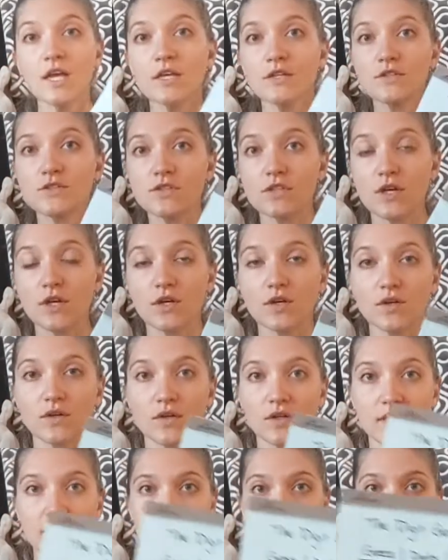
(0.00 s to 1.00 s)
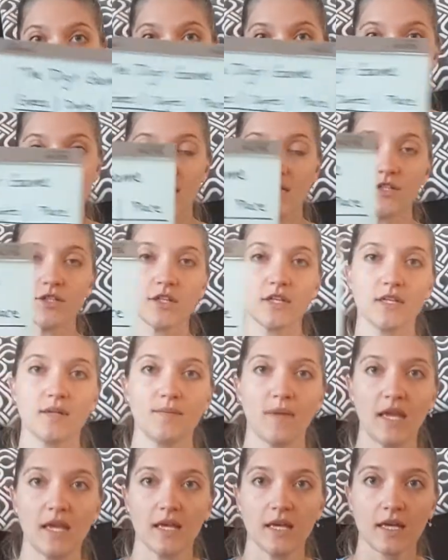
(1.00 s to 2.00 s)
so then you're going
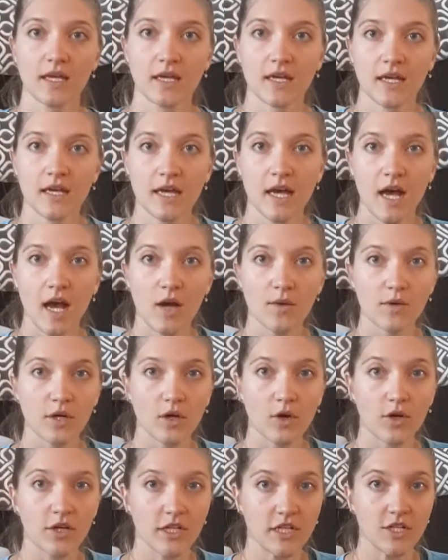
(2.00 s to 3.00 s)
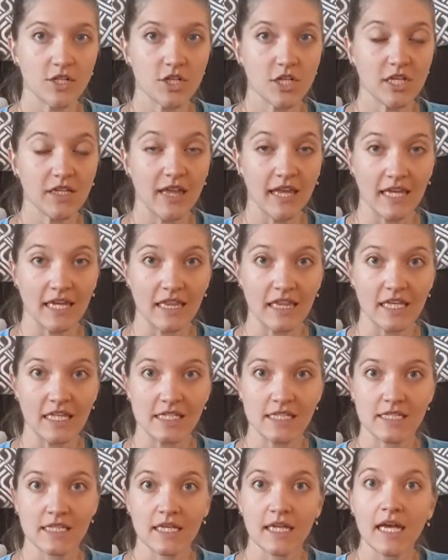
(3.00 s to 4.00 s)
to make a recording sheet like
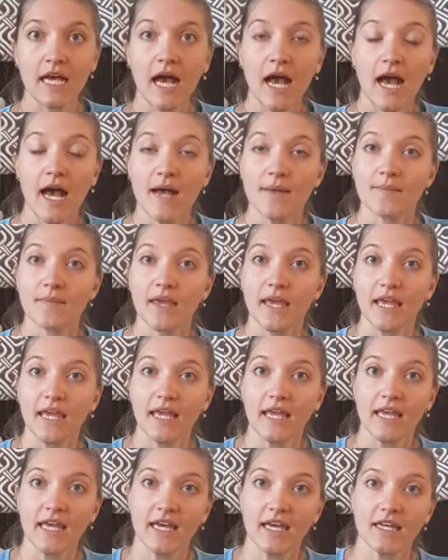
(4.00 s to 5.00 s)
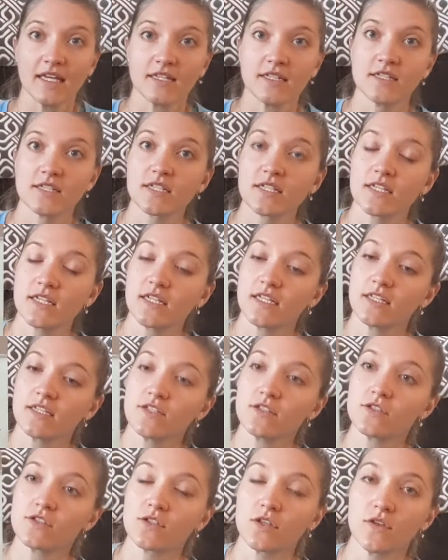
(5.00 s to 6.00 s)
this. And
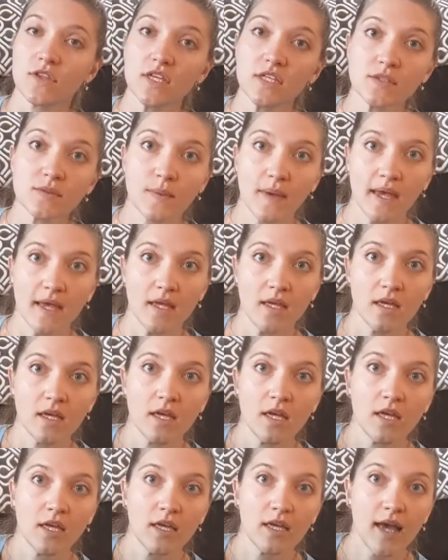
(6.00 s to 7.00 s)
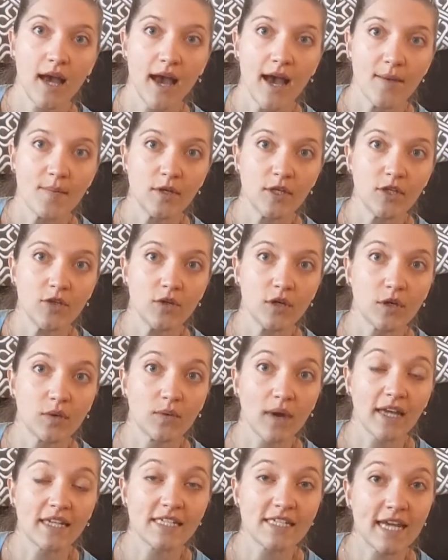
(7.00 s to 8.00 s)
so this way, you can
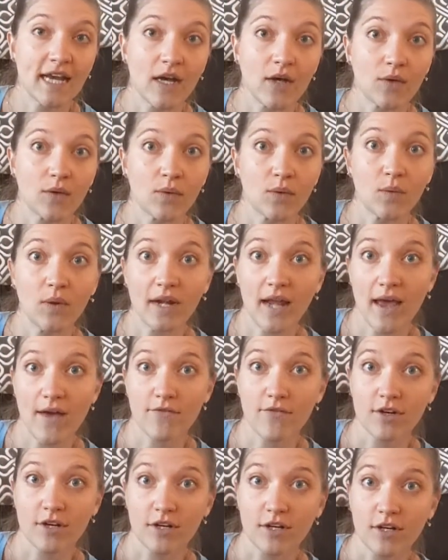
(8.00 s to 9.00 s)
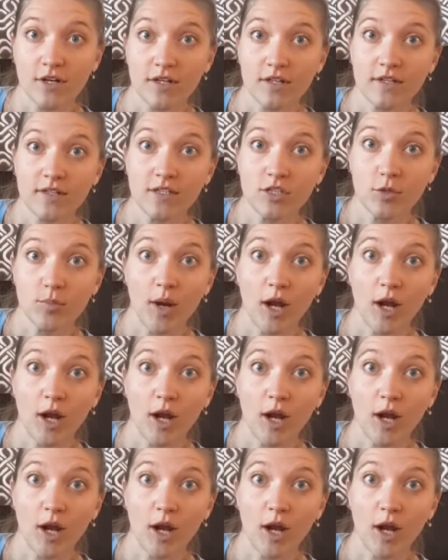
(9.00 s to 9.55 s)
write down whatever your